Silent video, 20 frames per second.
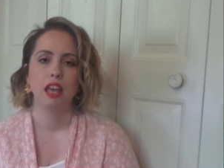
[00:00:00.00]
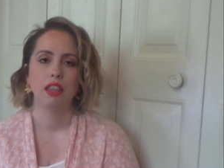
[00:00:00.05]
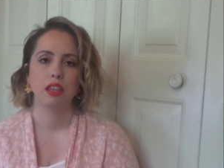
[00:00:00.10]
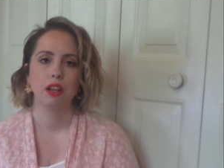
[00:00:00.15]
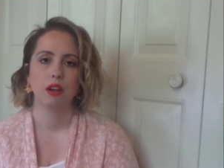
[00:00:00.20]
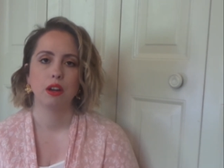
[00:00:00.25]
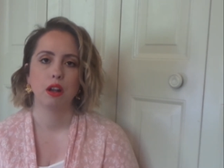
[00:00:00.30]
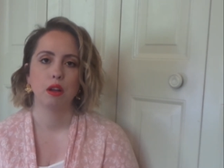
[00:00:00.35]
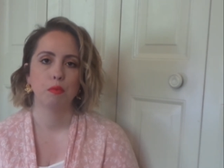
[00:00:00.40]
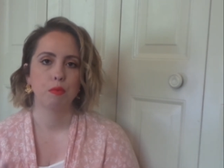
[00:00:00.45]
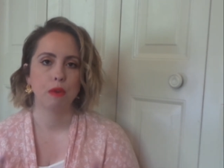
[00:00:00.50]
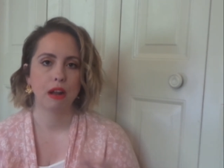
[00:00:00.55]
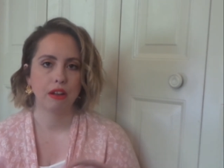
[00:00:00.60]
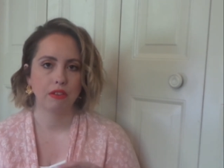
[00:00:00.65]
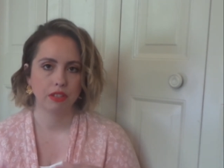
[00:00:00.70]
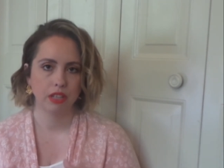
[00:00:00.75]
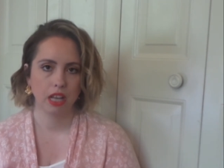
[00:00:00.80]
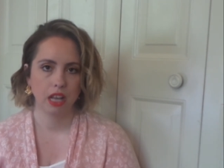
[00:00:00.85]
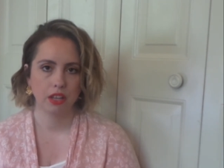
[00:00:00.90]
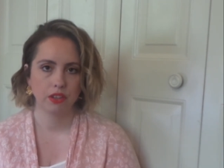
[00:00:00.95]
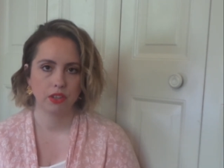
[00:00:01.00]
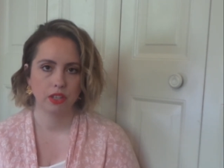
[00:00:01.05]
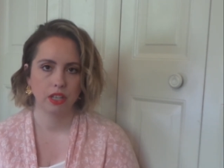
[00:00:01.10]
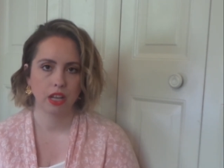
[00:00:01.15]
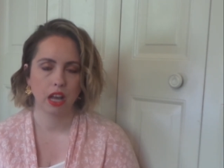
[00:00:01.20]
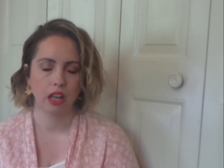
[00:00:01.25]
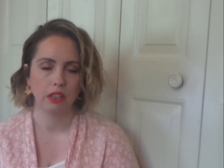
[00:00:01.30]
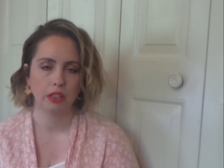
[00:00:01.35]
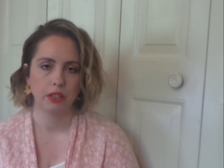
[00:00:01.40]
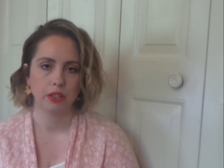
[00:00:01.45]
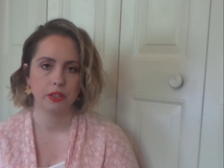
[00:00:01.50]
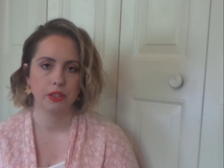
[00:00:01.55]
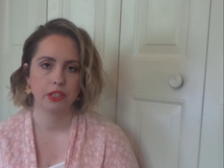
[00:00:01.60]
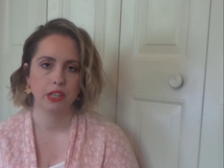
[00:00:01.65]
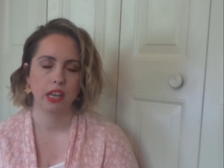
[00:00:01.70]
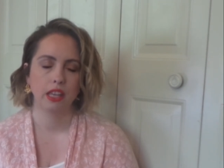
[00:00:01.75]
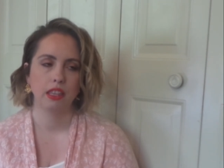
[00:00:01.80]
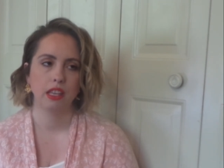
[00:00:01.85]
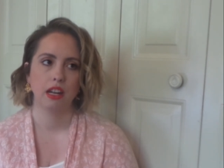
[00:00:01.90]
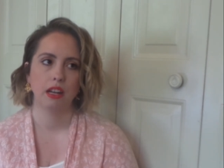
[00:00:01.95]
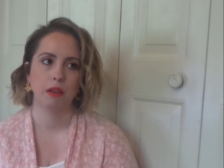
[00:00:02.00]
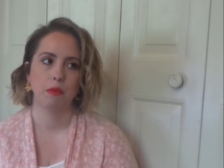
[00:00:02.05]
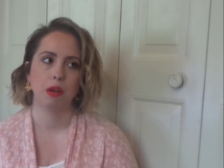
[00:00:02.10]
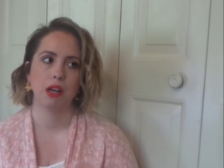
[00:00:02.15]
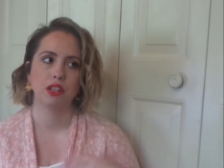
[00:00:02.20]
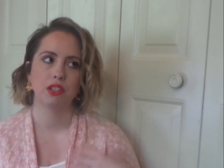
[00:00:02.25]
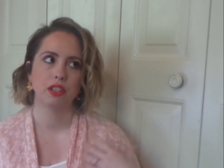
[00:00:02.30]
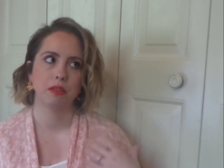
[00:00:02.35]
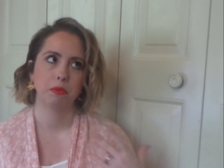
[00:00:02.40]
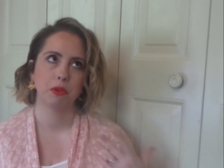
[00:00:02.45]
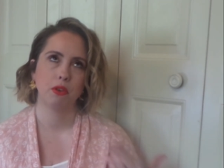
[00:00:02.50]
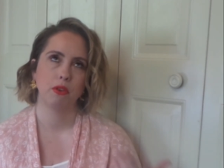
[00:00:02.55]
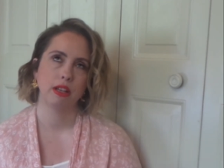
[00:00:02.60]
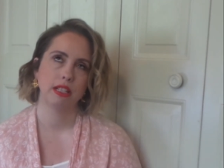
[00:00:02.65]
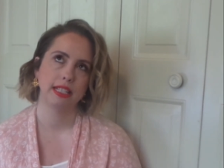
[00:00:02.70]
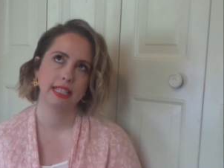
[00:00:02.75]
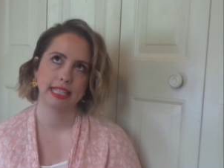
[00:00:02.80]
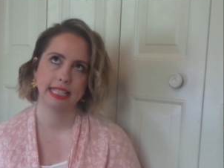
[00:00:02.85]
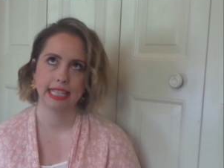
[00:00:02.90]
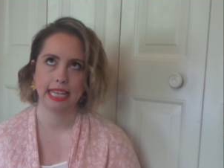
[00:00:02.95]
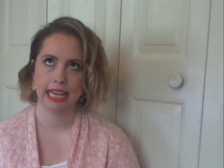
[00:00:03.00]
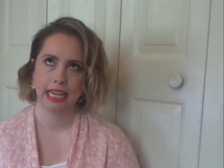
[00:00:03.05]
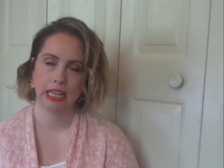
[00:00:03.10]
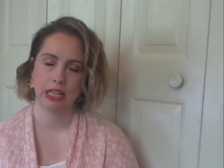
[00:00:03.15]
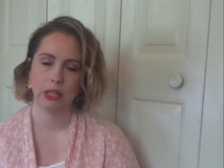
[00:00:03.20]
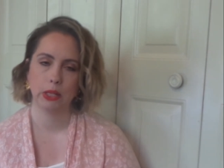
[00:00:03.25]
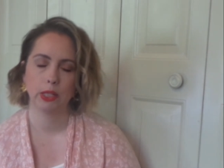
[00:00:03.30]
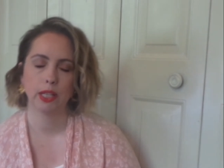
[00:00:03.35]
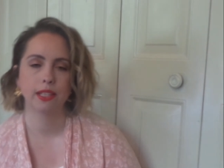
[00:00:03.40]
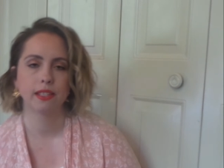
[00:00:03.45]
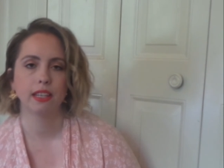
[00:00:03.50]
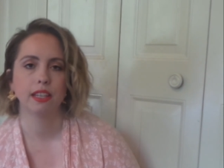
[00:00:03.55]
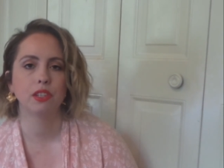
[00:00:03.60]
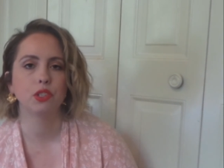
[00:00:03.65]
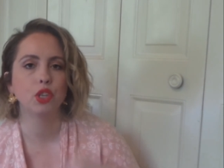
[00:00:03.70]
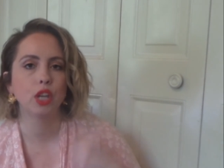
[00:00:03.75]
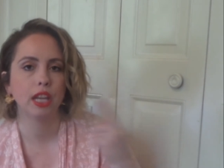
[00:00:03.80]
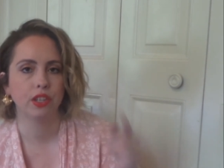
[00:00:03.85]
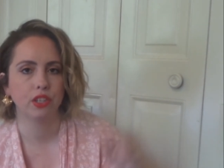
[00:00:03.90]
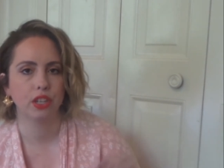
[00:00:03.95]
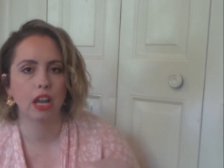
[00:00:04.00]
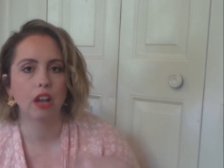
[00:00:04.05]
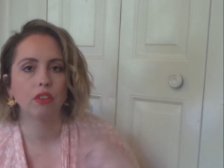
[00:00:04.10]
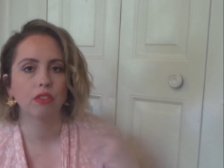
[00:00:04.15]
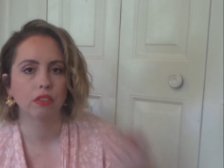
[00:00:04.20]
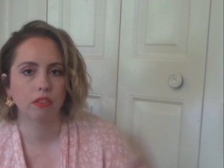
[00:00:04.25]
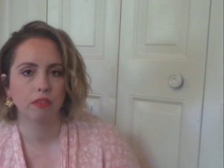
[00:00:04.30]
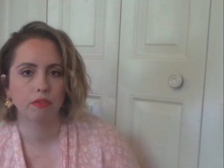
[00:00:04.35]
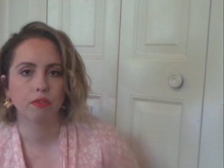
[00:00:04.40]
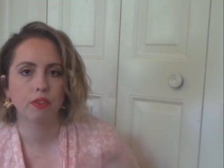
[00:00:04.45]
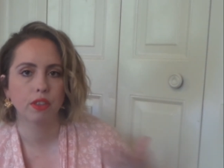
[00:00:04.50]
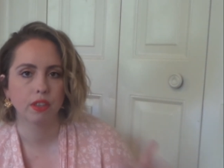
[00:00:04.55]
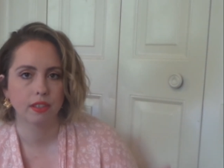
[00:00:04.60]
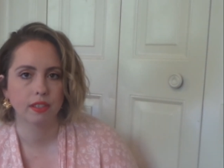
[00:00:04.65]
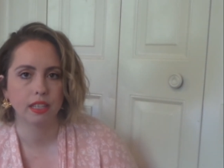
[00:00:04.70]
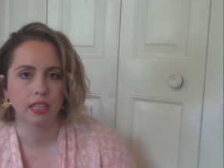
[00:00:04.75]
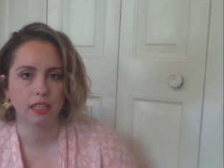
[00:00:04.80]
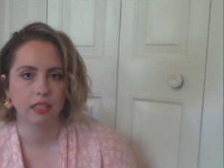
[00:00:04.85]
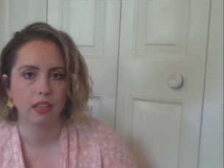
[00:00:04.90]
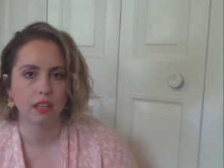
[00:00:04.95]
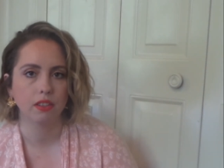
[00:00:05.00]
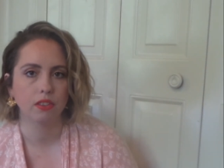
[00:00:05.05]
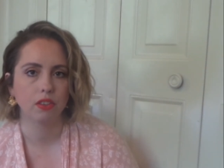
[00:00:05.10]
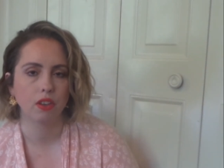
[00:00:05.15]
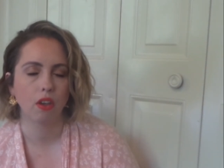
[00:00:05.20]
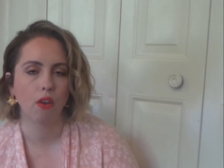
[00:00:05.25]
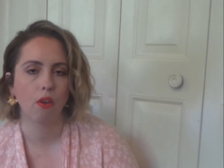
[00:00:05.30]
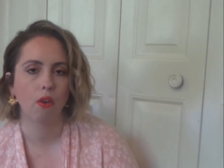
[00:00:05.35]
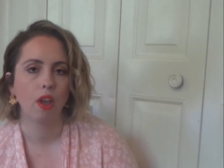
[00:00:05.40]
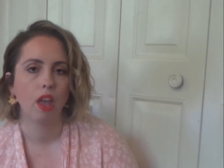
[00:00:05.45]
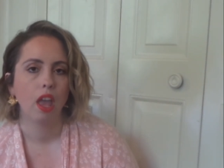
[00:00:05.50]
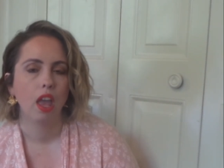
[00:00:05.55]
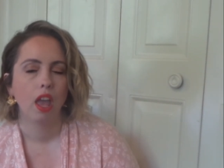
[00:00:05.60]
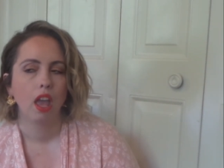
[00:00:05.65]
They're around $100, and then I watch them go on sale because they change out for the season. So